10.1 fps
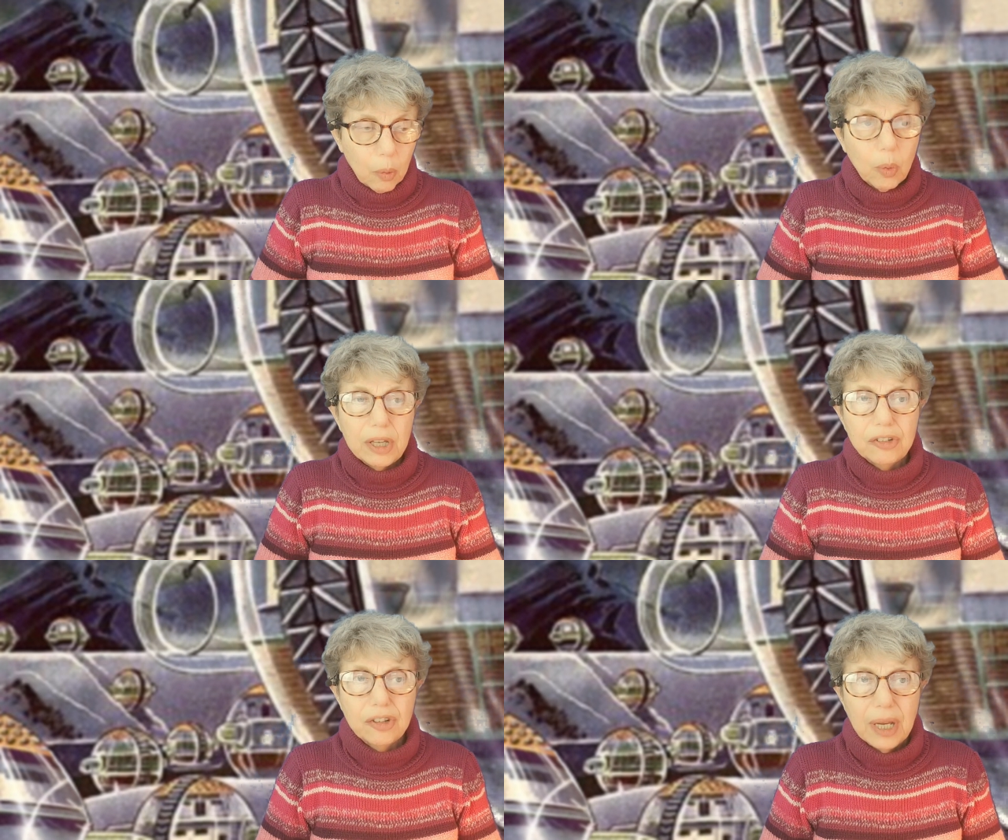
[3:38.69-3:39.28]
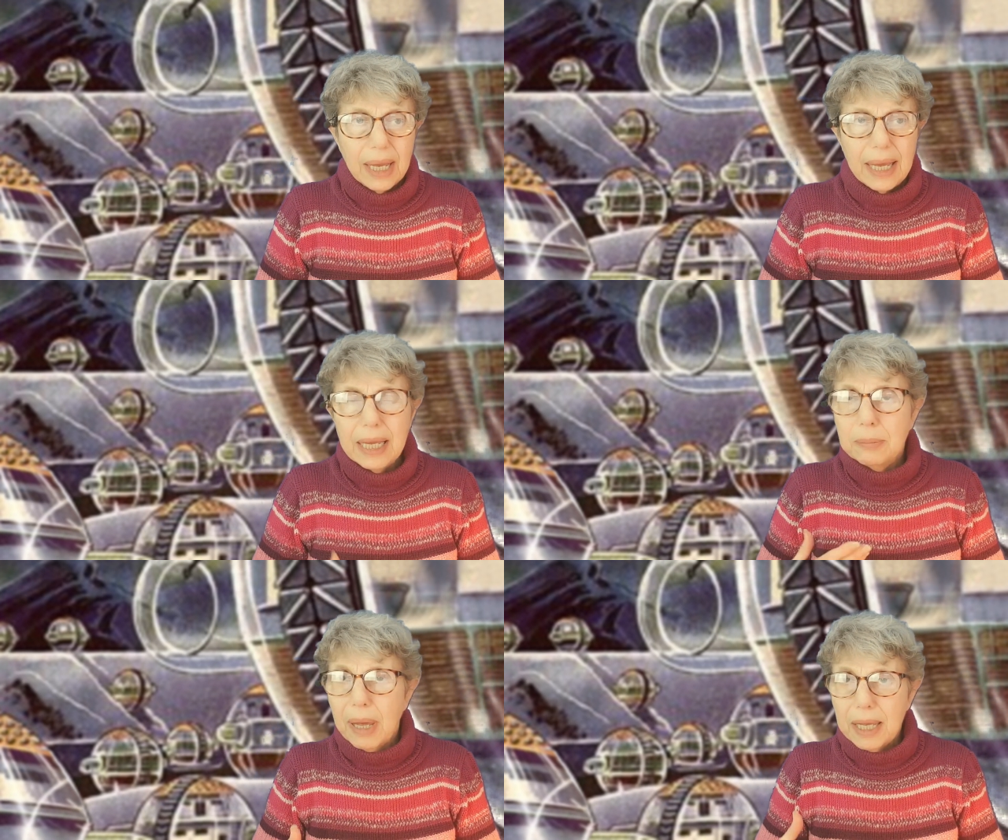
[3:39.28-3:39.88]
which,
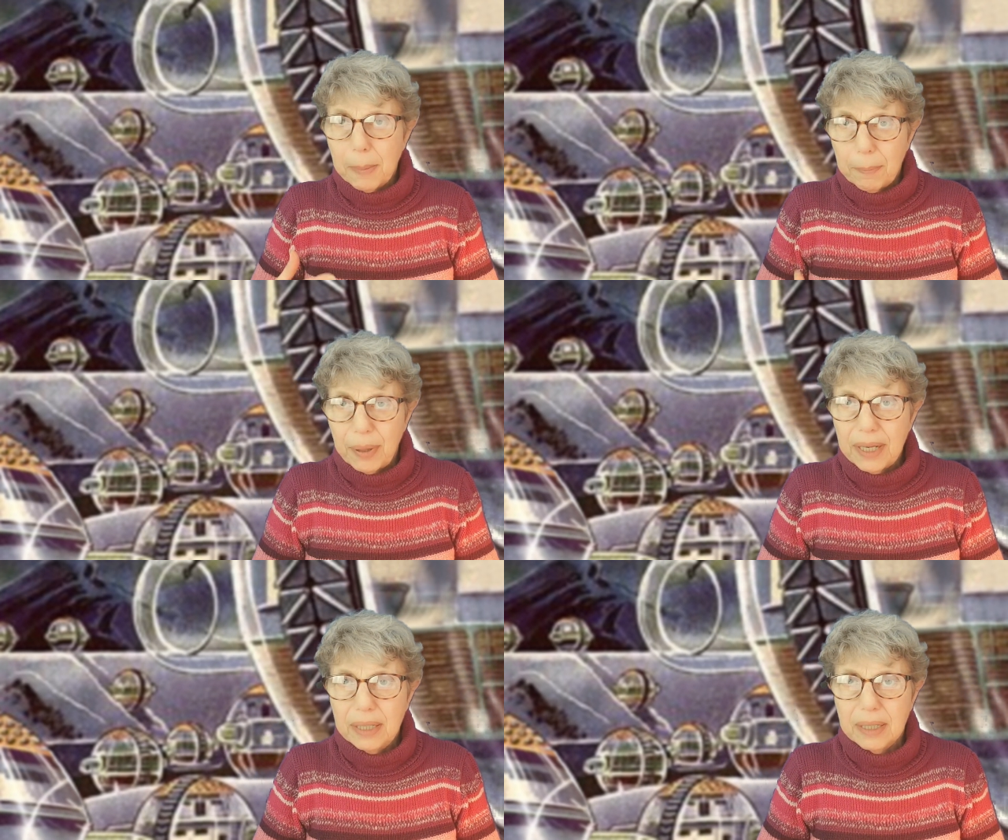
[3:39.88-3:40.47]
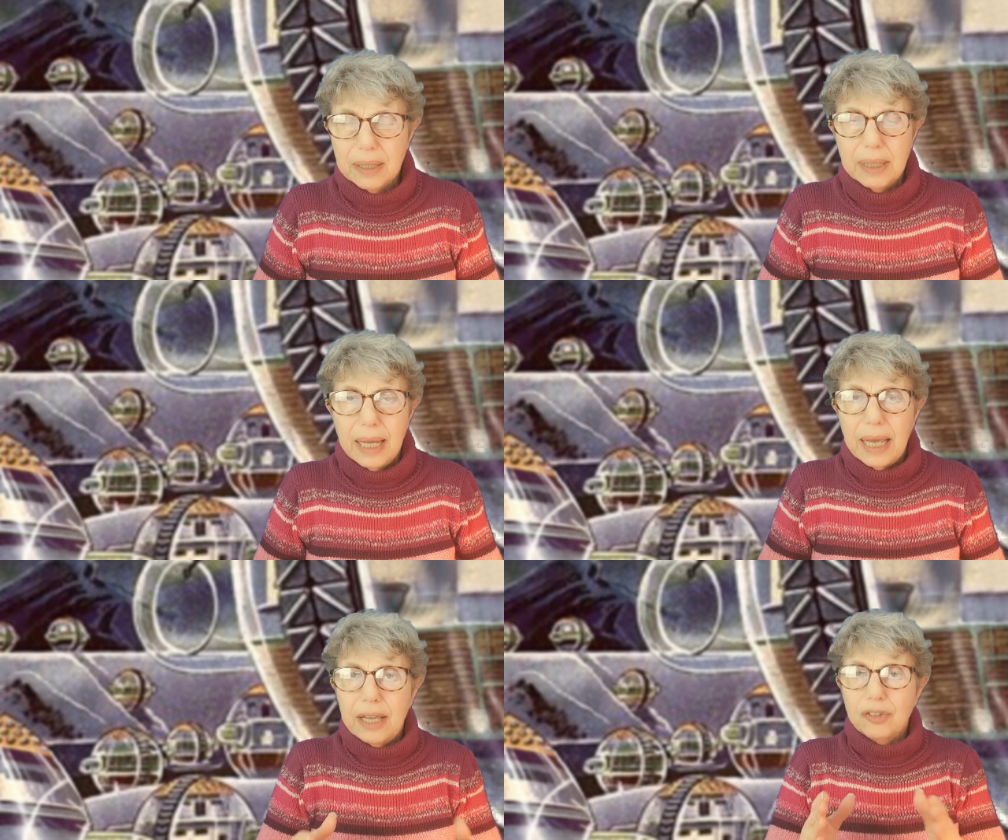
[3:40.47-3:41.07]
in my opinion,
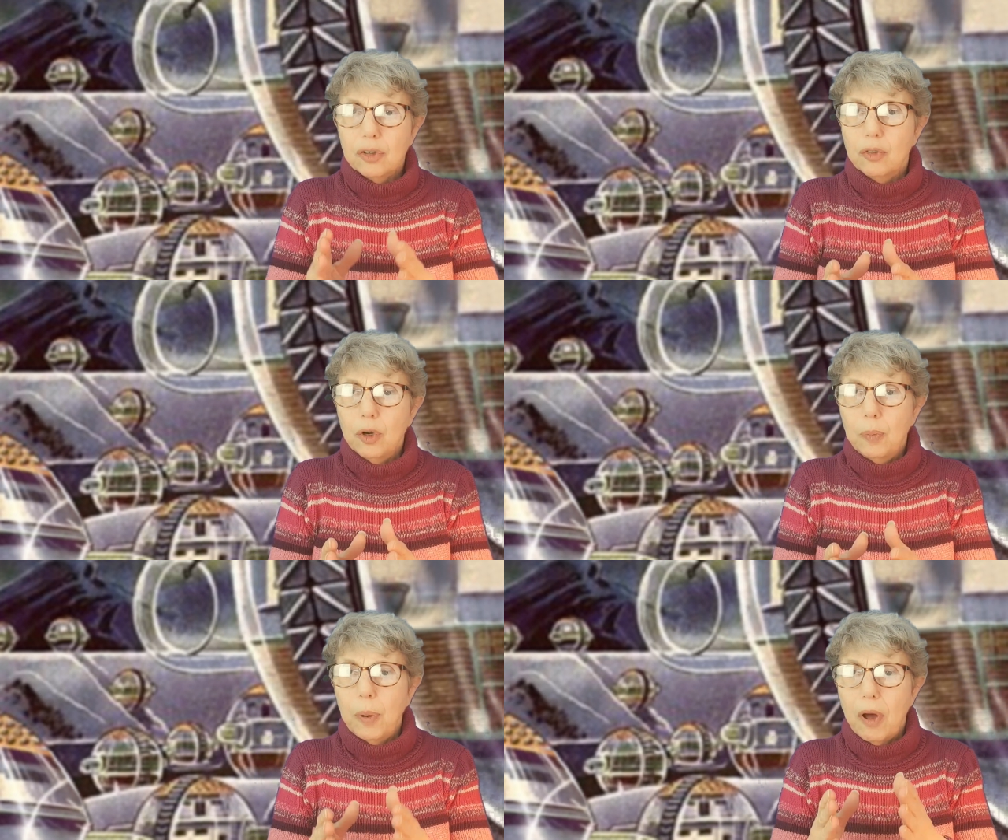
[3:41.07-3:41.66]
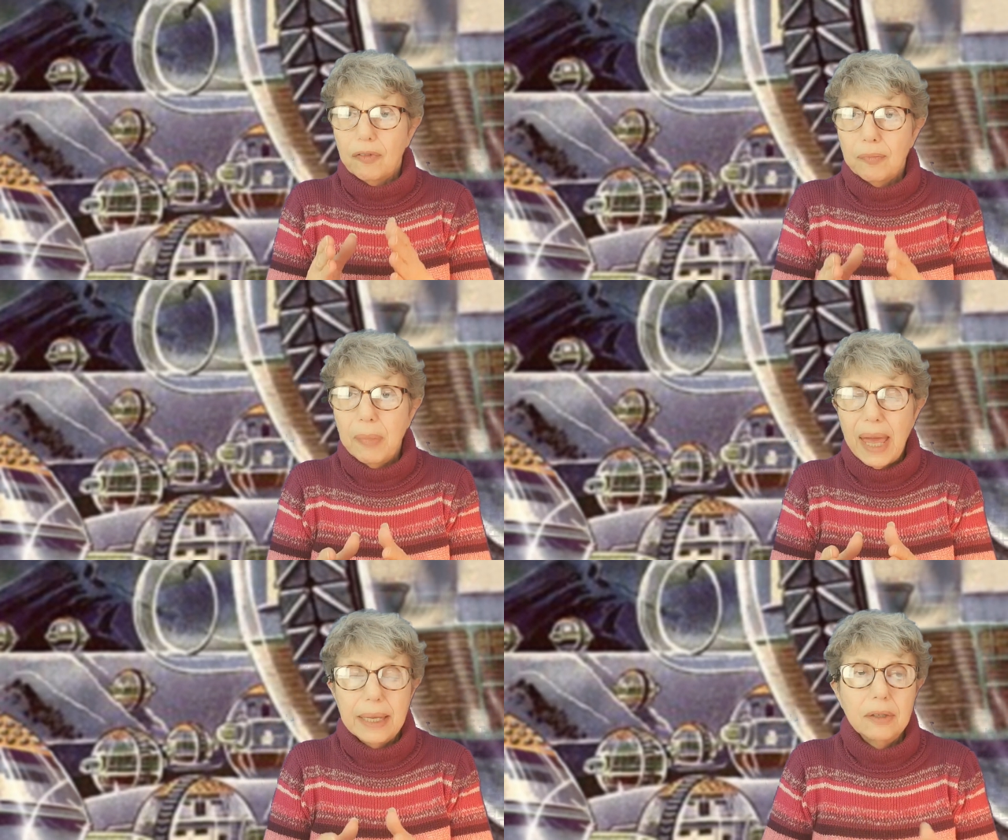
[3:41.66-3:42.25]
is a group of
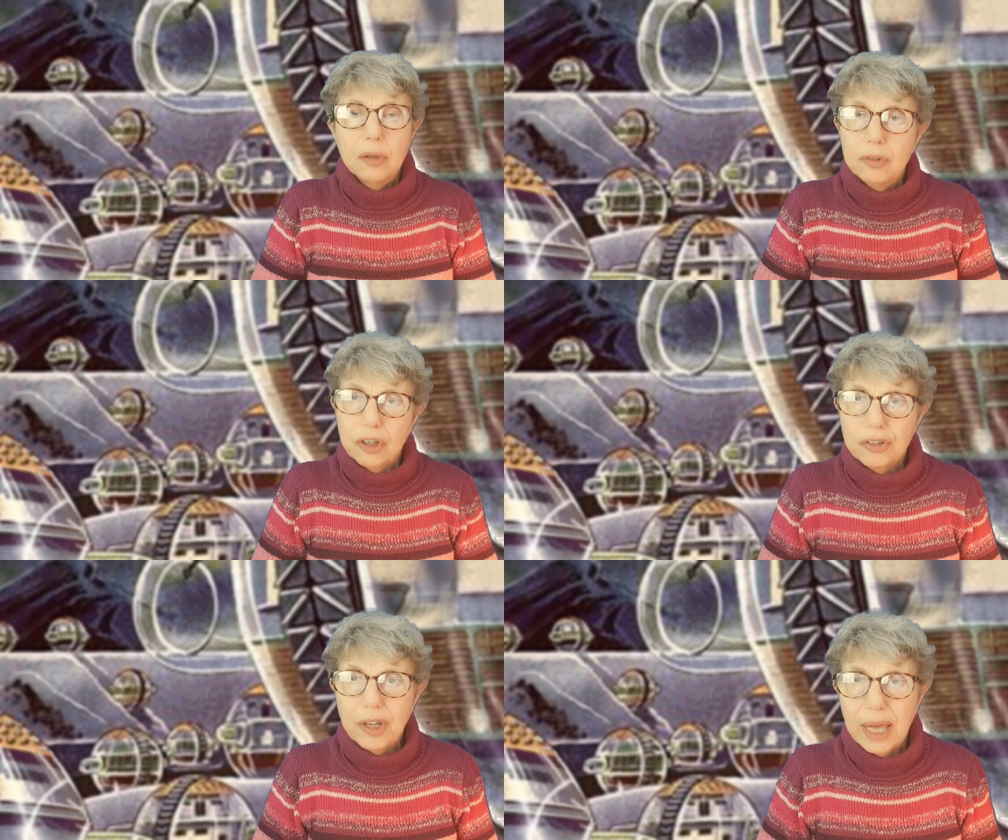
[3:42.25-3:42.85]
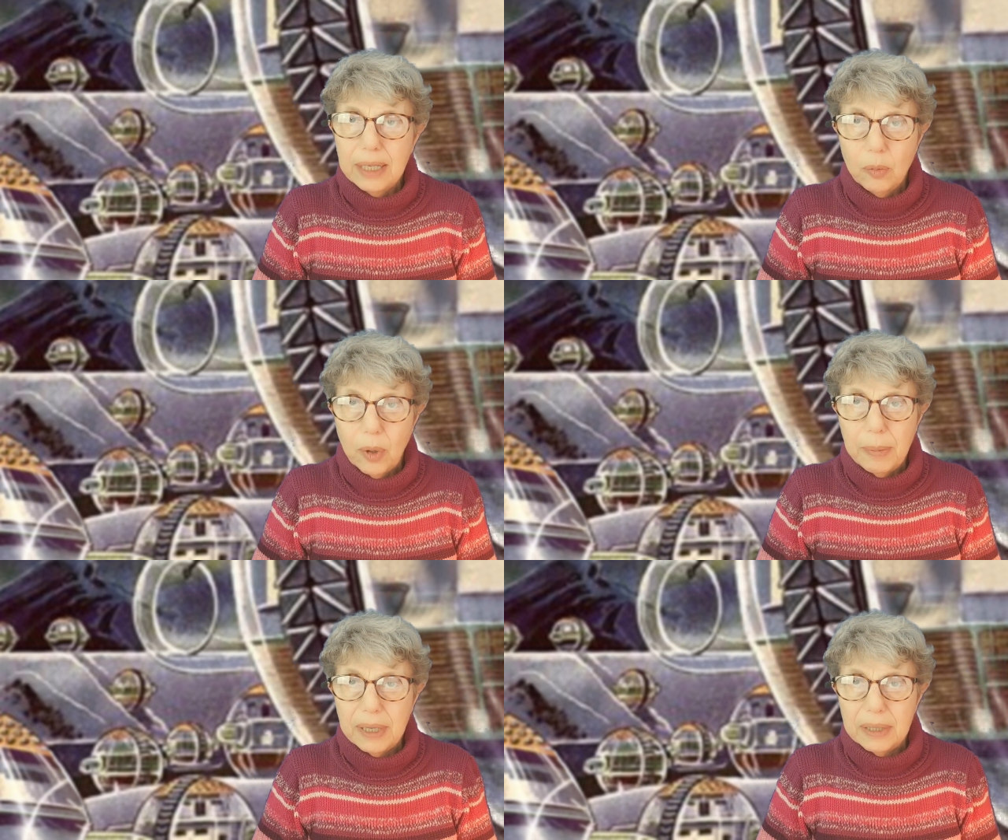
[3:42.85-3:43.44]
men who just hate
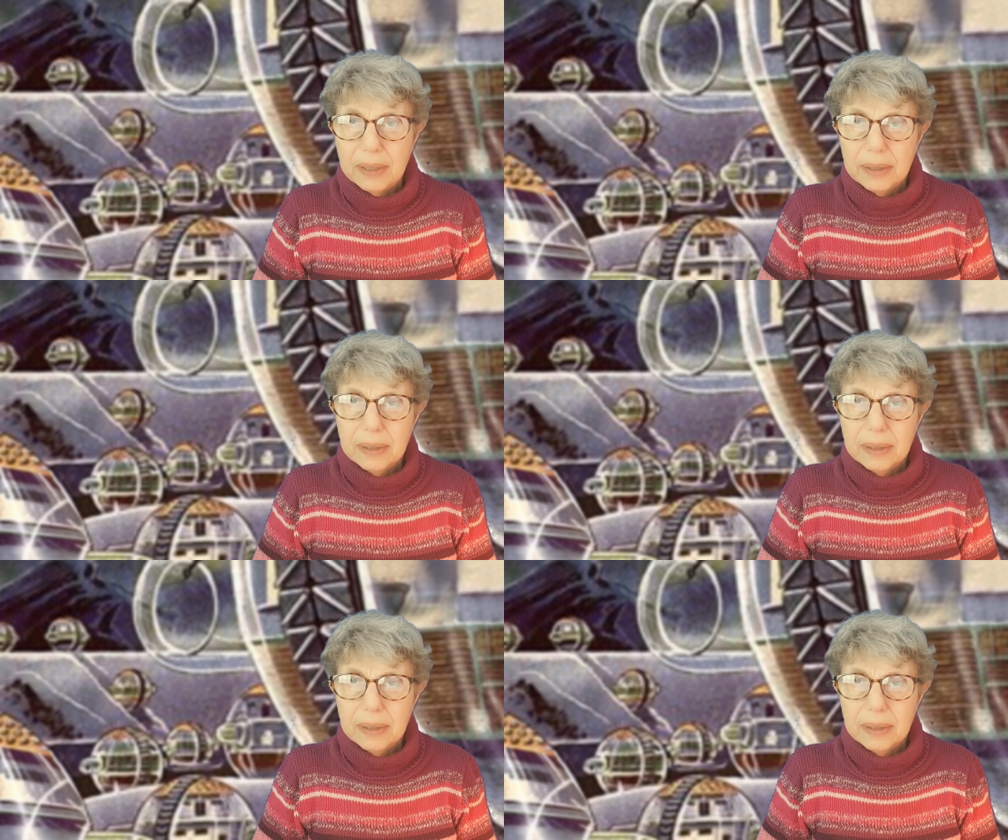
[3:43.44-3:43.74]
women.